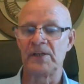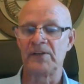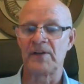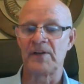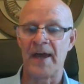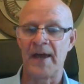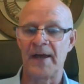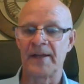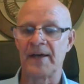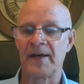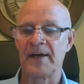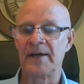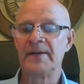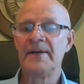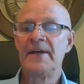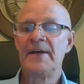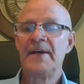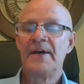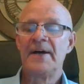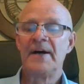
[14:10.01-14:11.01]
data
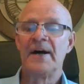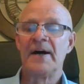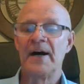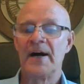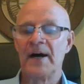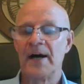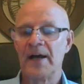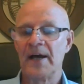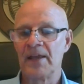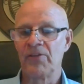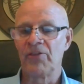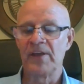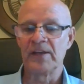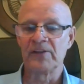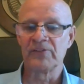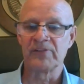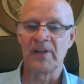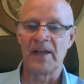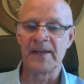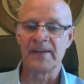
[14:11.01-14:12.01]
and
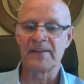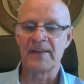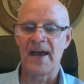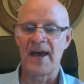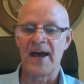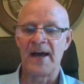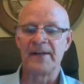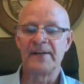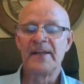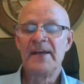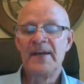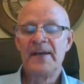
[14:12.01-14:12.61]
things like that.